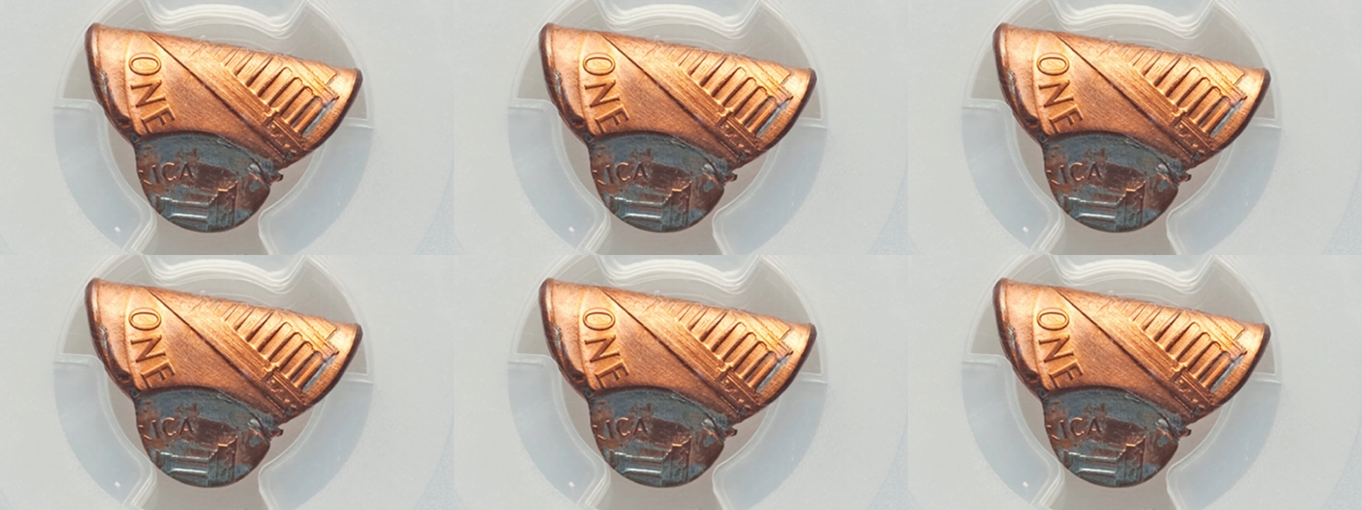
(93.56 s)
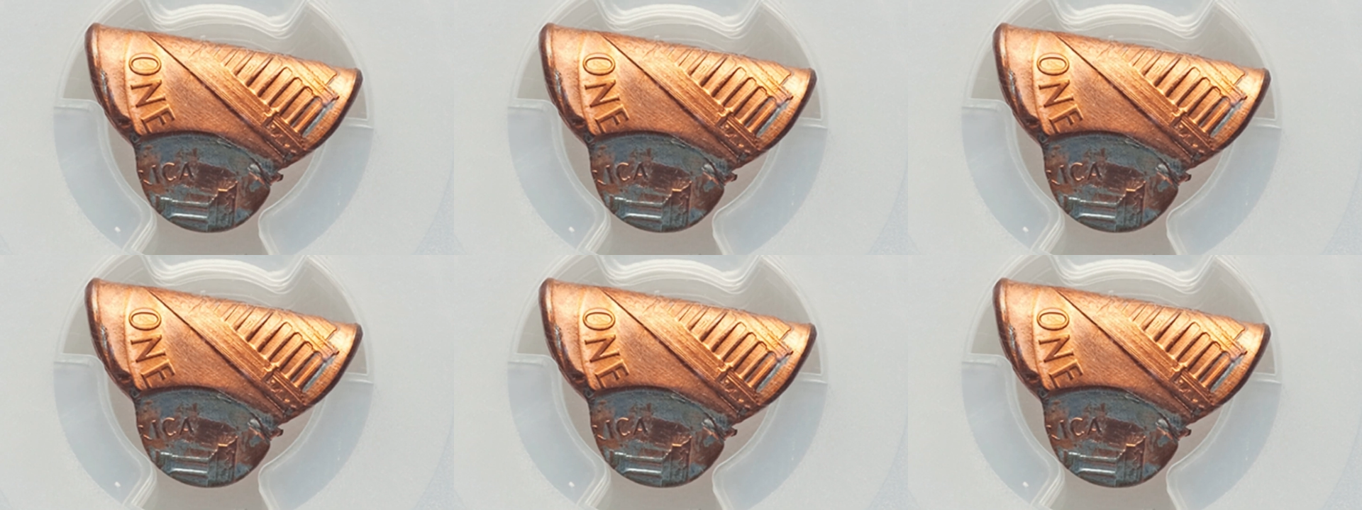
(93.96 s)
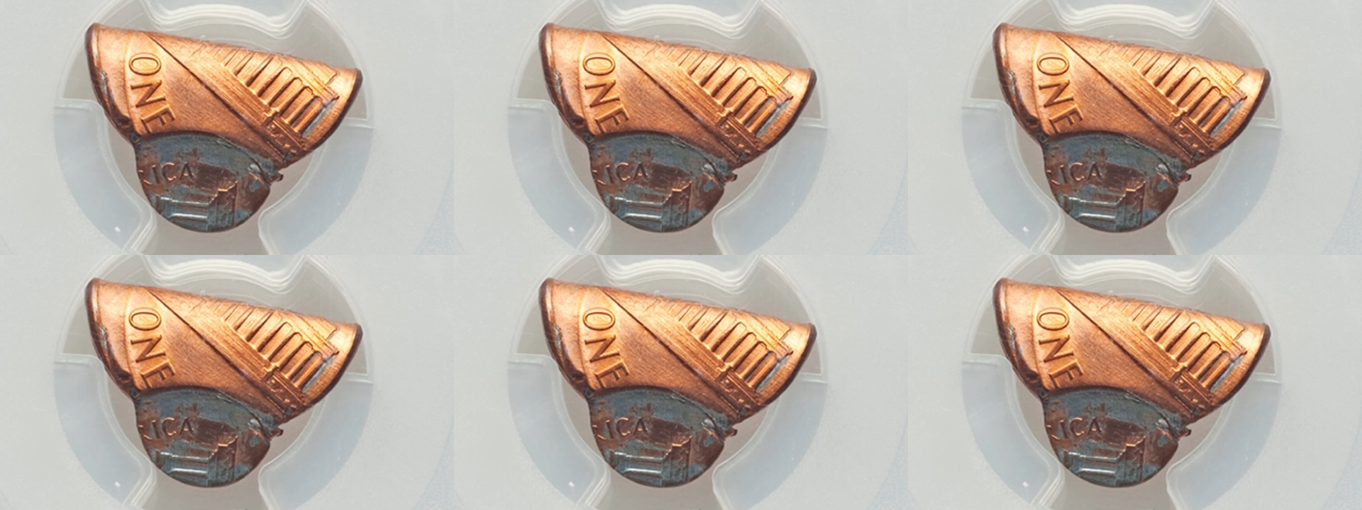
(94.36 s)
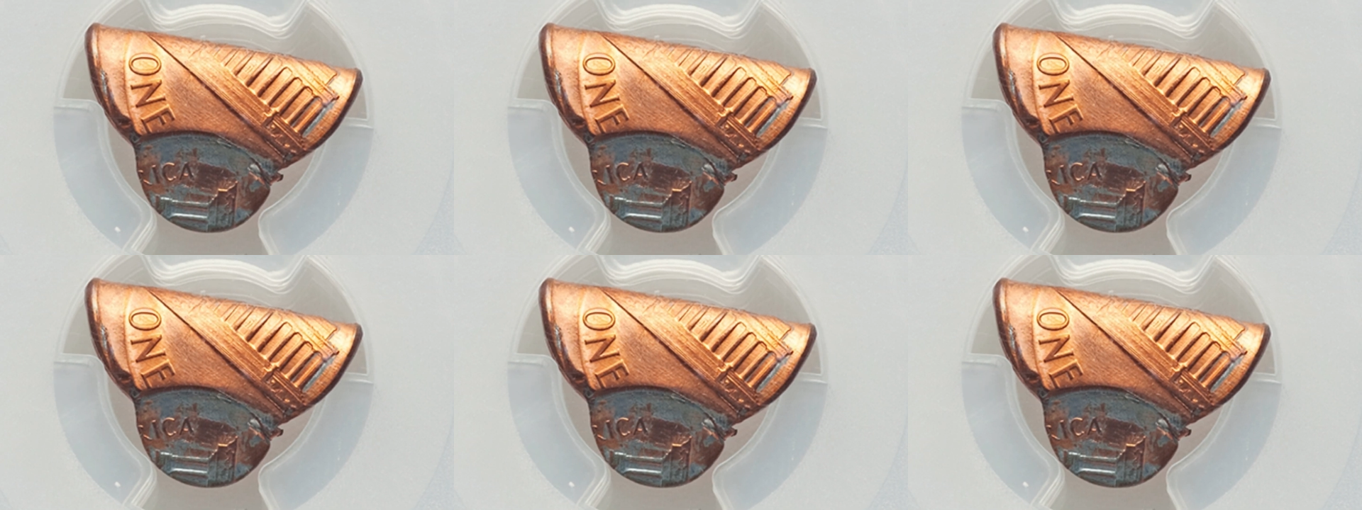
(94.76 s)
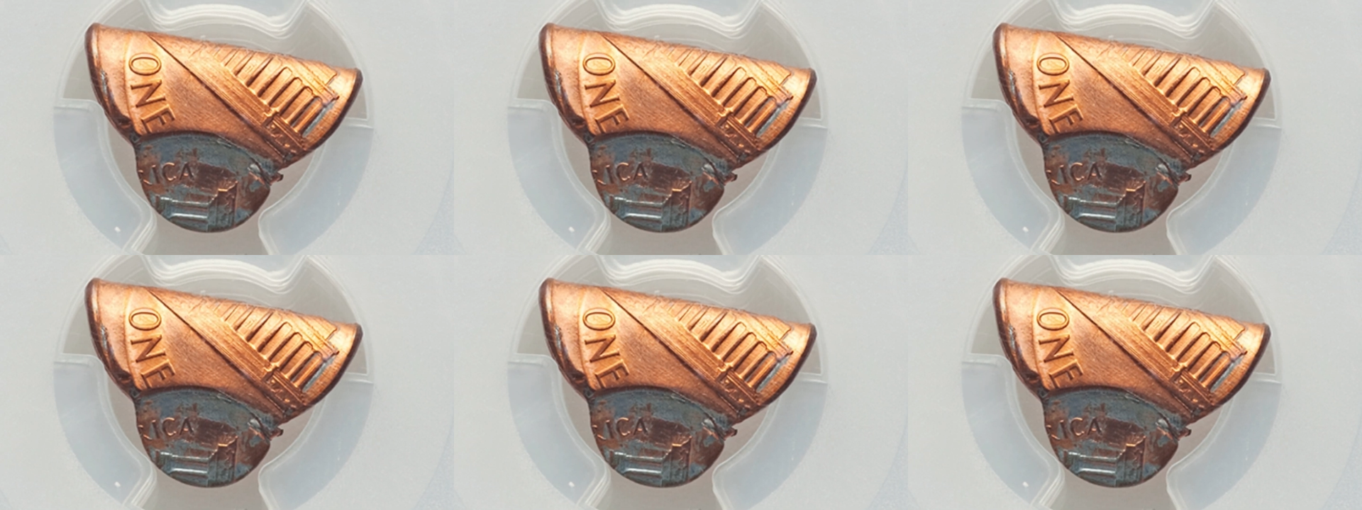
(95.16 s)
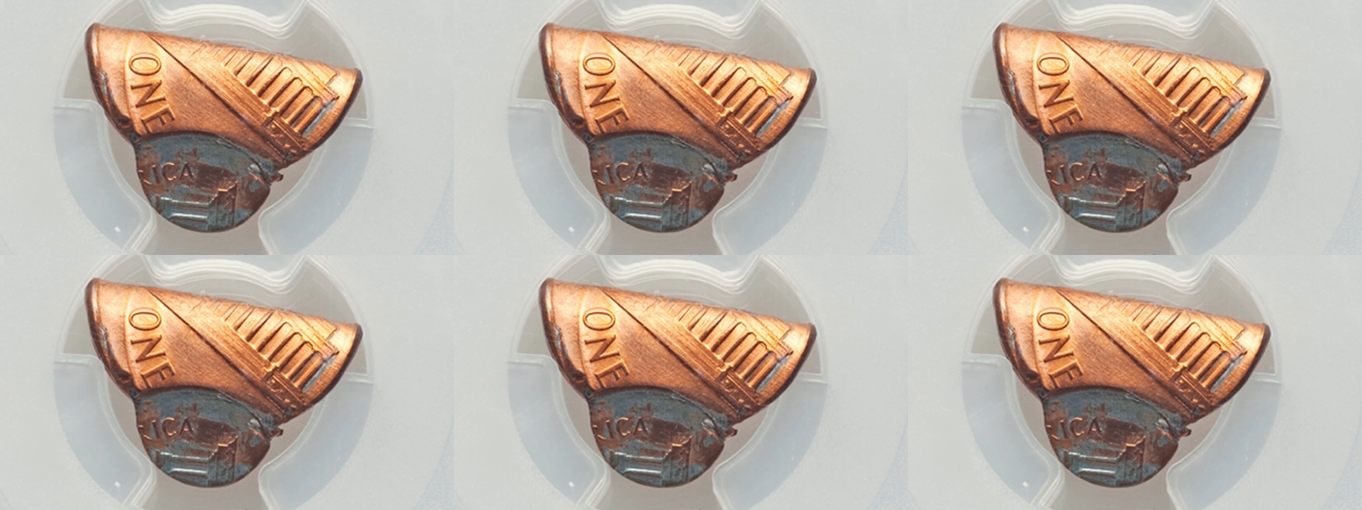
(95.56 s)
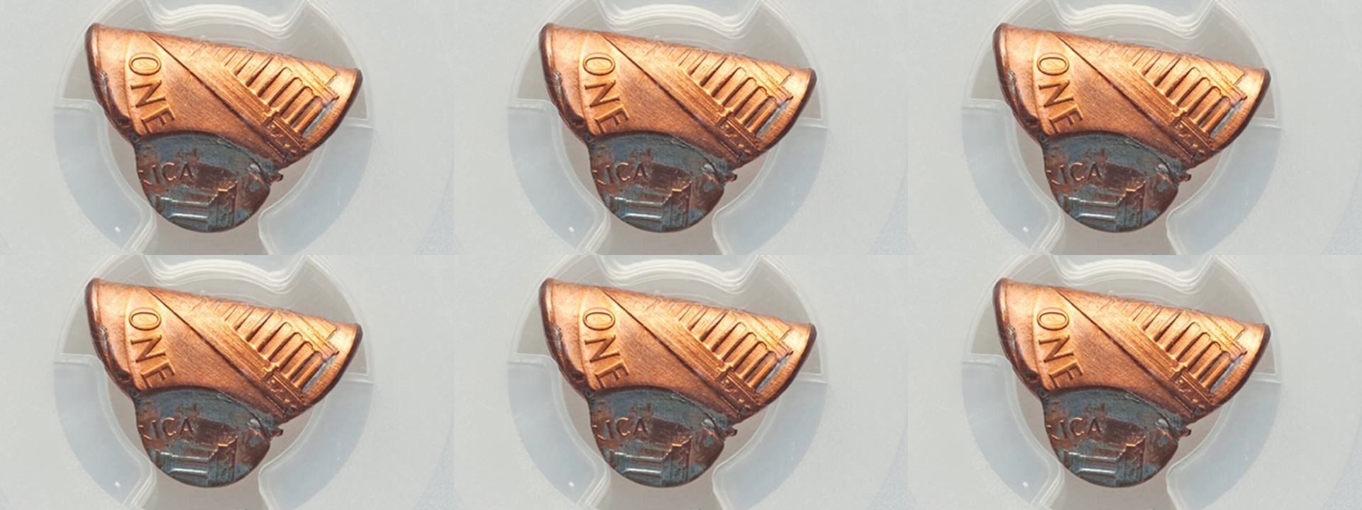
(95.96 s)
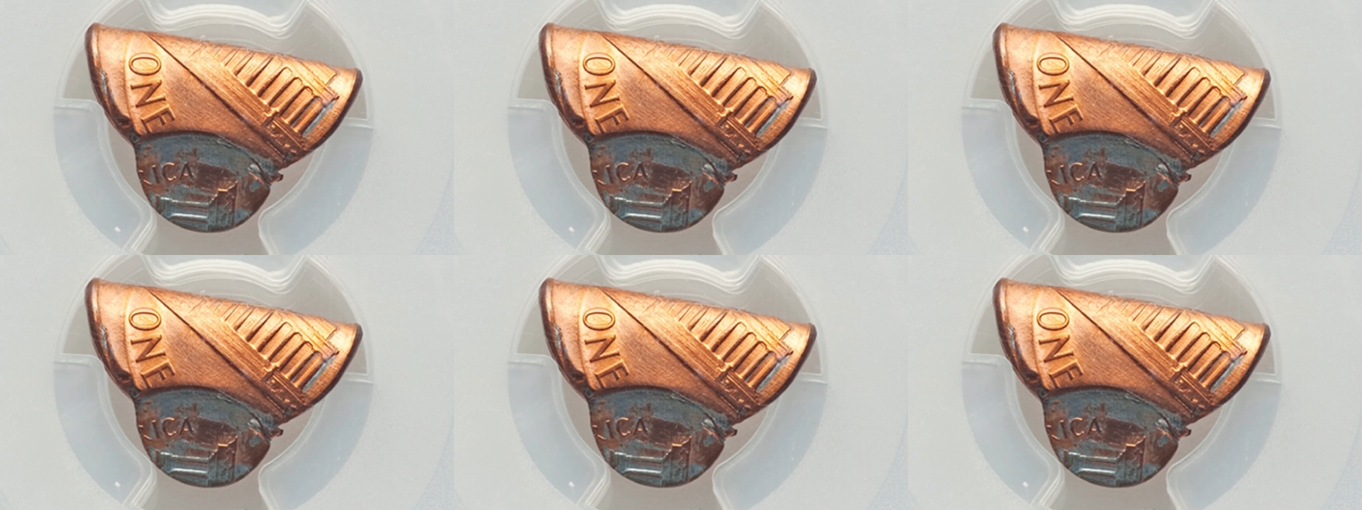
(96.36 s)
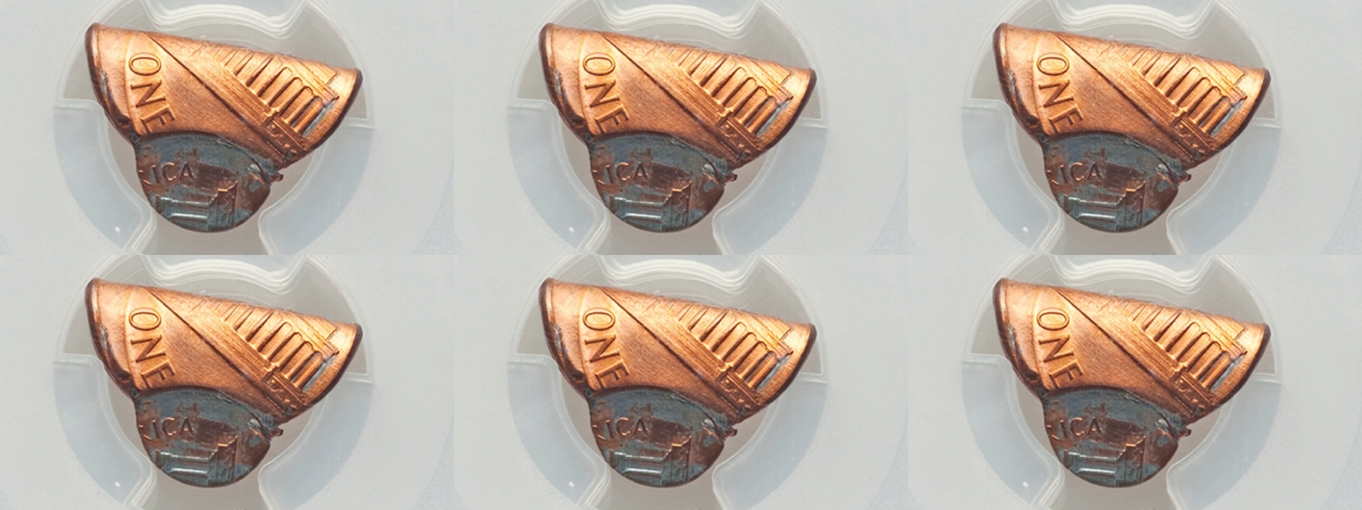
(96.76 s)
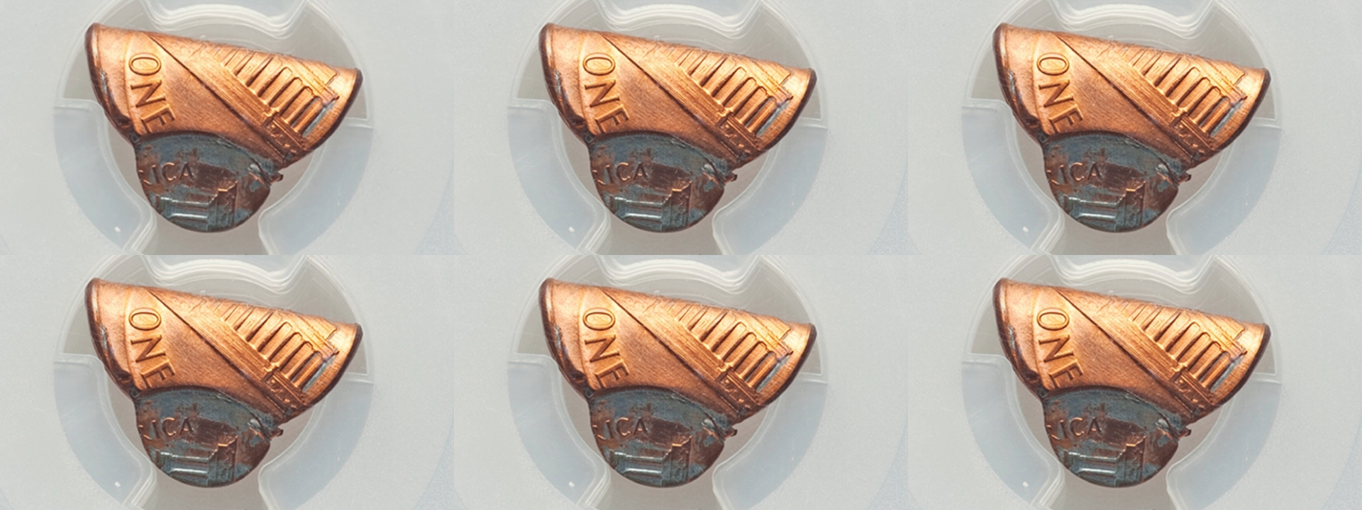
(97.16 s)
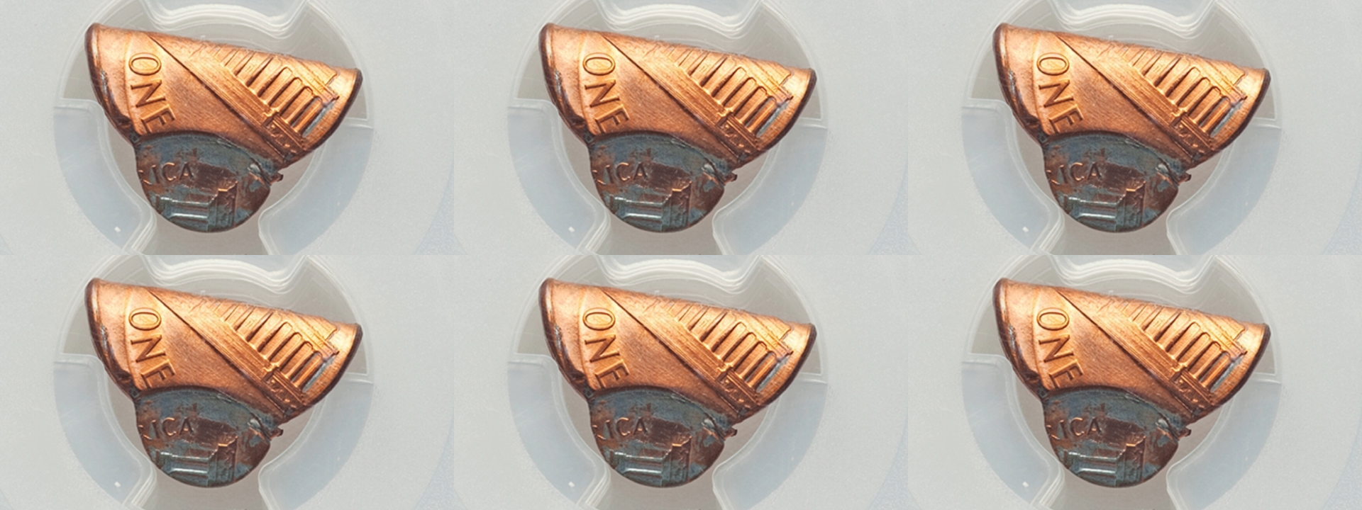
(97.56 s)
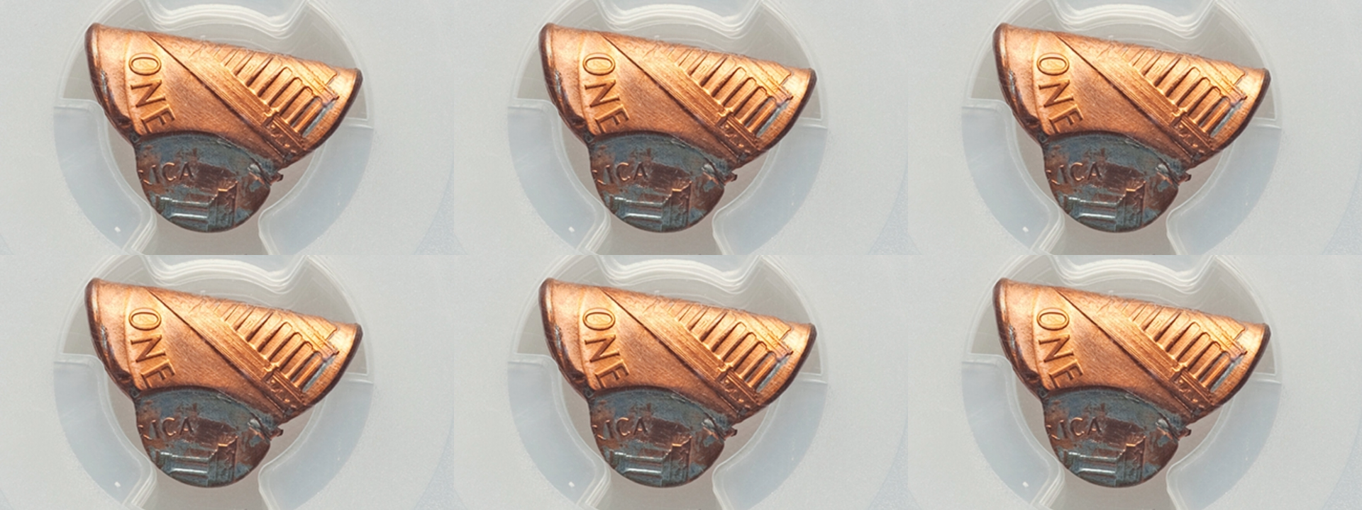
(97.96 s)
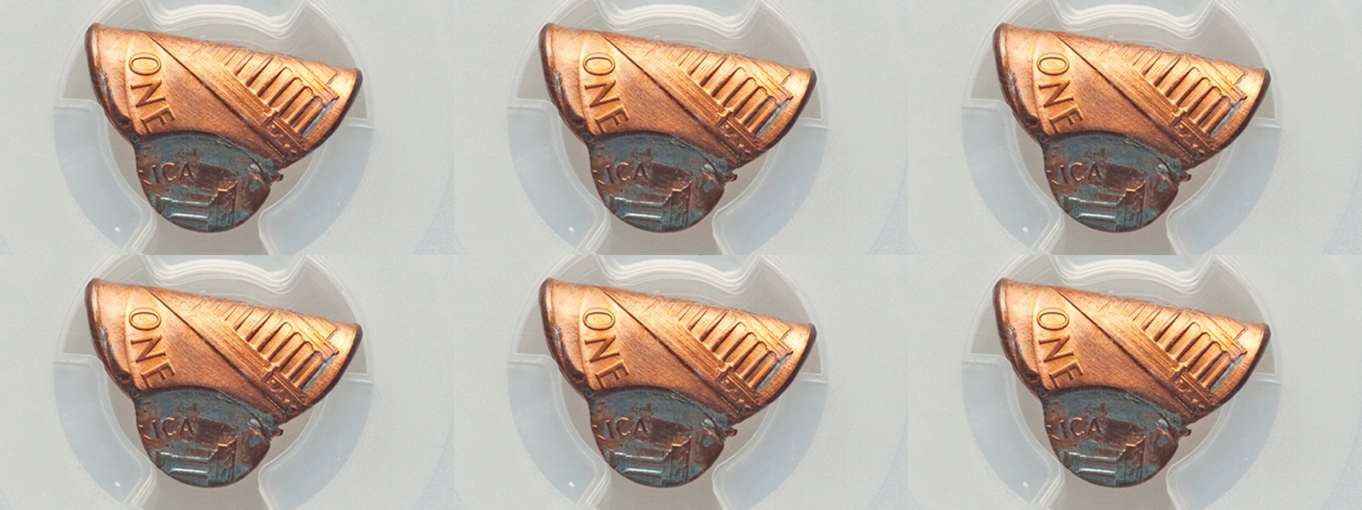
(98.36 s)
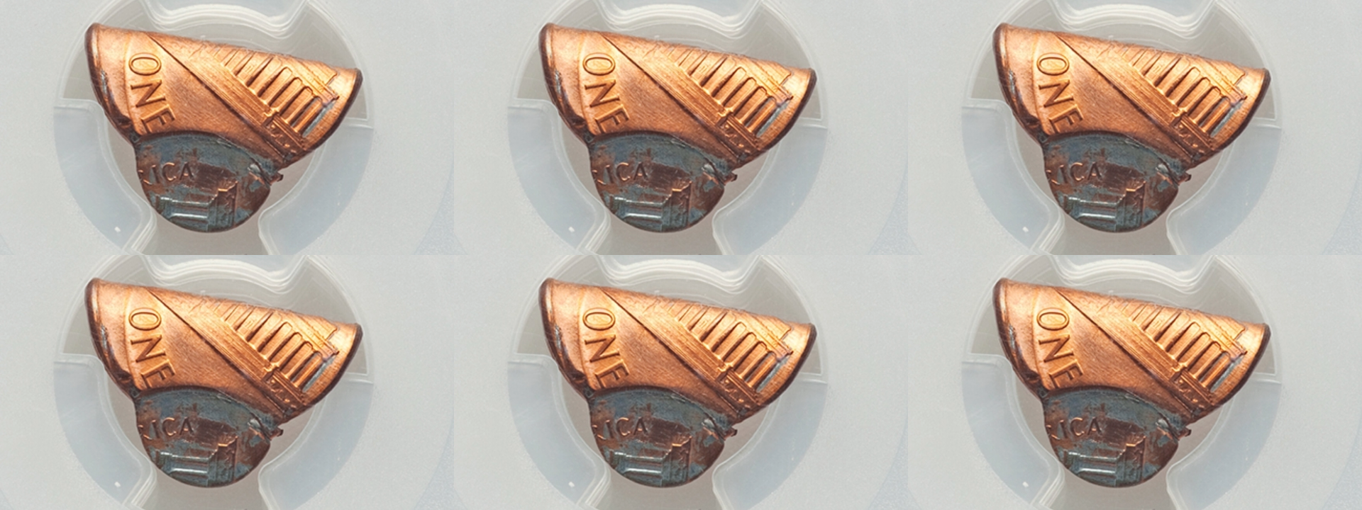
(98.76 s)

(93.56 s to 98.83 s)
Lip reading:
Nobody's mouth can be seen.